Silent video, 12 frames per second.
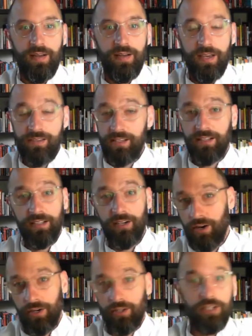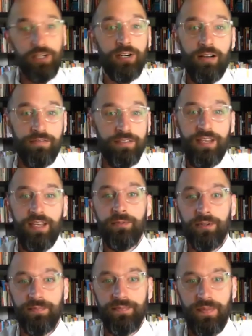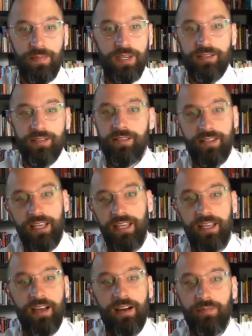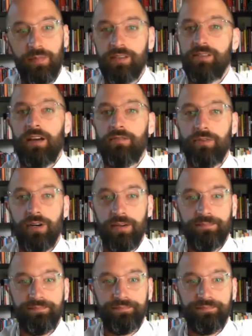basically are cleared off the table because it's taken care of by software.